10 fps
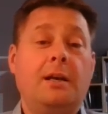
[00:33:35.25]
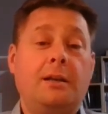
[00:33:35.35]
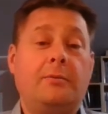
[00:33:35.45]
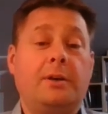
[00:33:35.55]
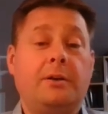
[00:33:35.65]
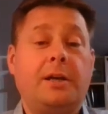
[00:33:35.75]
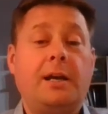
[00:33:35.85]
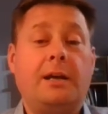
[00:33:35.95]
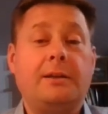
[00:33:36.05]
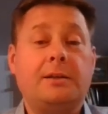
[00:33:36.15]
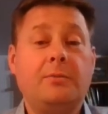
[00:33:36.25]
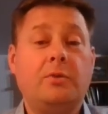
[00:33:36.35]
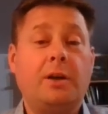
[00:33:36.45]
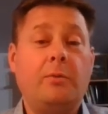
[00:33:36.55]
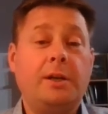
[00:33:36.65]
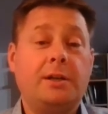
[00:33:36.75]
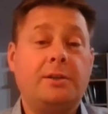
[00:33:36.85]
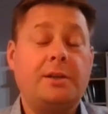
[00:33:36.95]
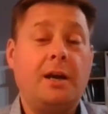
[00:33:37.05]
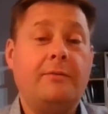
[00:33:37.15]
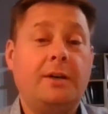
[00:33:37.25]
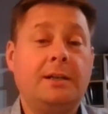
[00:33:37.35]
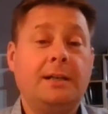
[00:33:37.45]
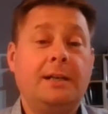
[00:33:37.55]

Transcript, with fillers: that we're looking at this morning, we discover